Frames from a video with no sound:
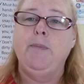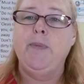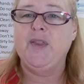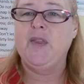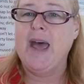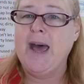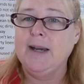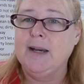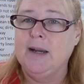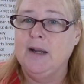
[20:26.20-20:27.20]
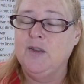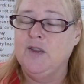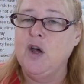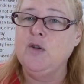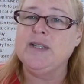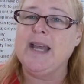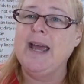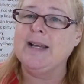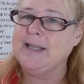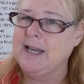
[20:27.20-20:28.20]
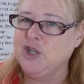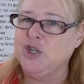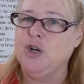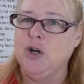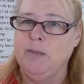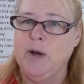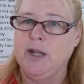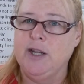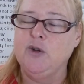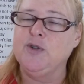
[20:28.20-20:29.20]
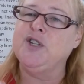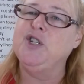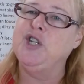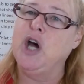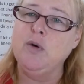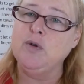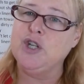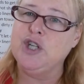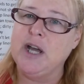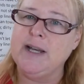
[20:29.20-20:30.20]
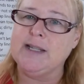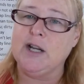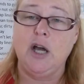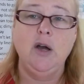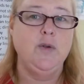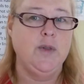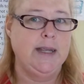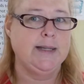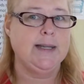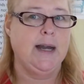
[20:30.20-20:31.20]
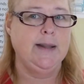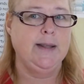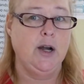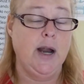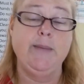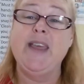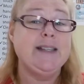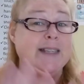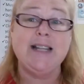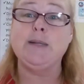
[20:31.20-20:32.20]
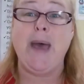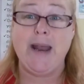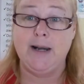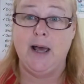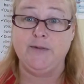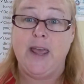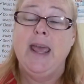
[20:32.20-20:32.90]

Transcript: But that, those excess sugar molecules don't just coat the inside of the artery. I mean, that, that's bad enough.